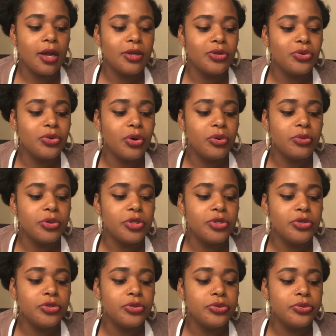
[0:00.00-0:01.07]
you know, when
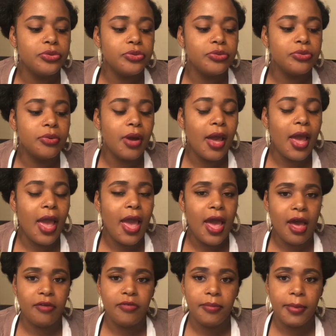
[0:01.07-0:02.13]
you
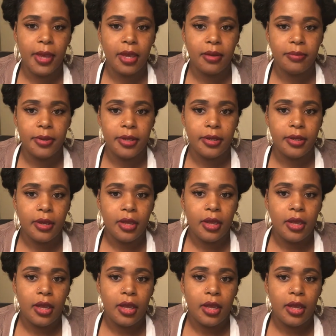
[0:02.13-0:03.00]
have a baby,